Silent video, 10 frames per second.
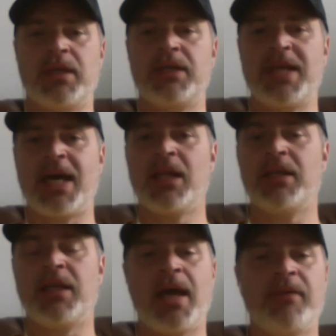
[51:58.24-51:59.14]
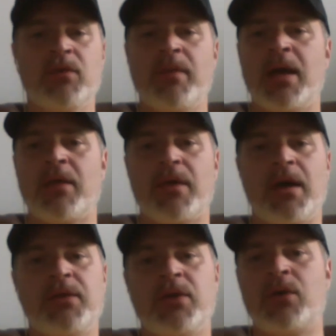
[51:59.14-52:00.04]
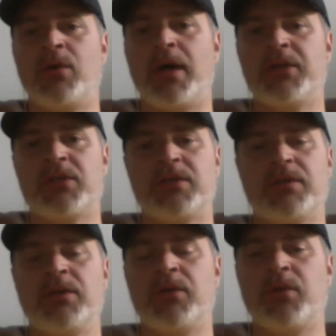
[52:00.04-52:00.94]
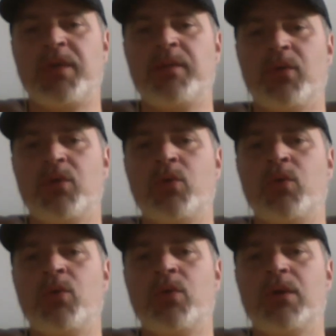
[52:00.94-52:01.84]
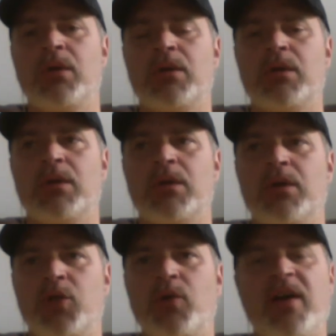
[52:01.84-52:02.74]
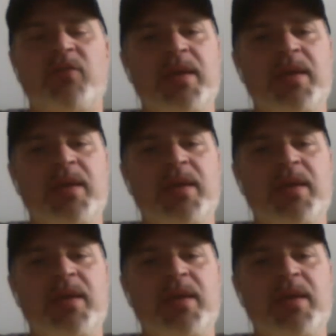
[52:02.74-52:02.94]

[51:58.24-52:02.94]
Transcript: they tally the aftermath. you know, I just you know the people who you have